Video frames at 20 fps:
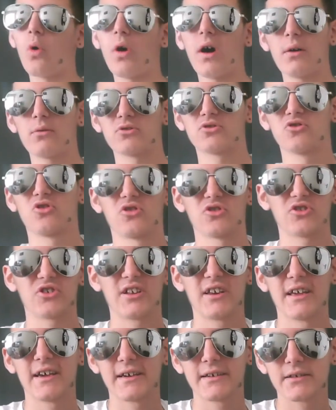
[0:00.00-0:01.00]
that was a nice
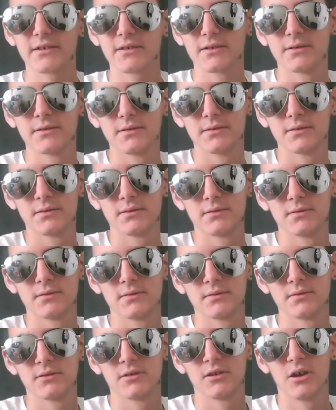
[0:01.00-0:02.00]
clip.
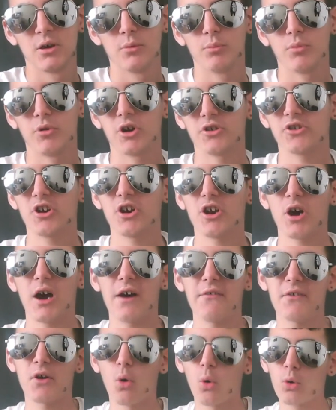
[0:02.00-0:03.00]
But I don't know how
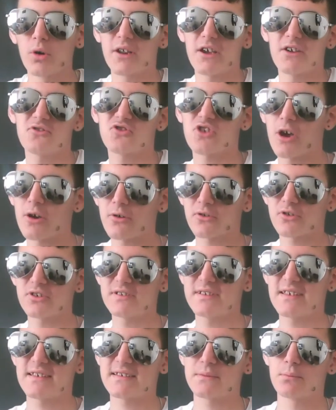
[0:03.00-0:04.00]
the audio is going because
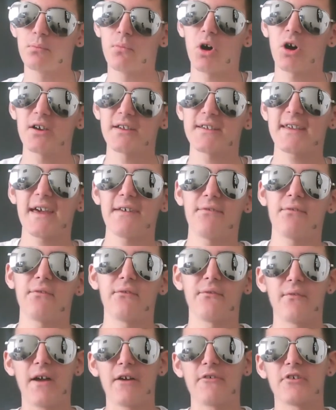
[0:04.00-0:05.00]
this mic ain't
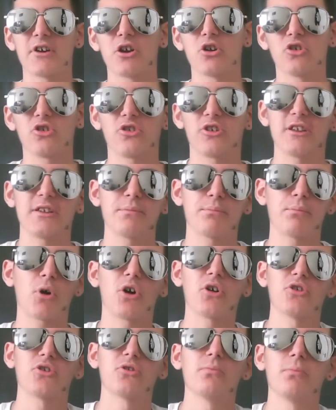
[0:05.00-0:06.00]
very good. I need to buy
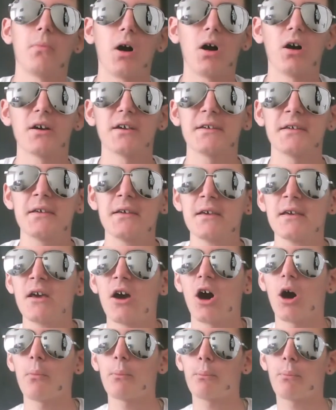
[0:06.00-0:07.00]
a new mic.
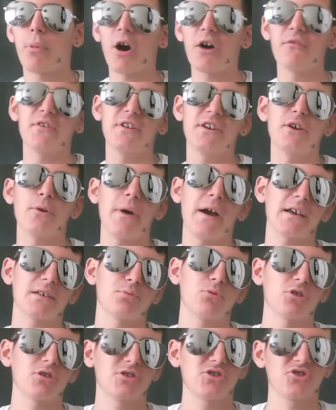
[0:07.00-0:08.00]
I'm buying the new
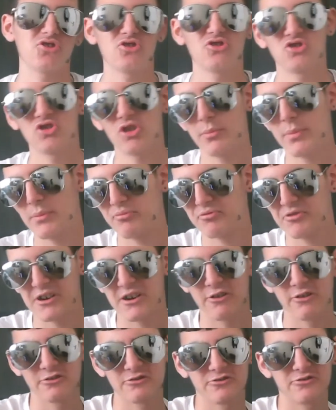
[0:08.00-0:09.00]
Xbox. Should be
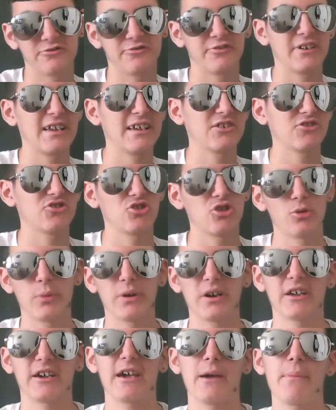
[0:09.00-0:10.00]
pre-ordering it soon when
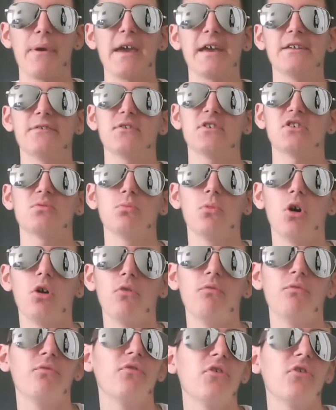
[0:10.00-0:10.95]
I get paid this month.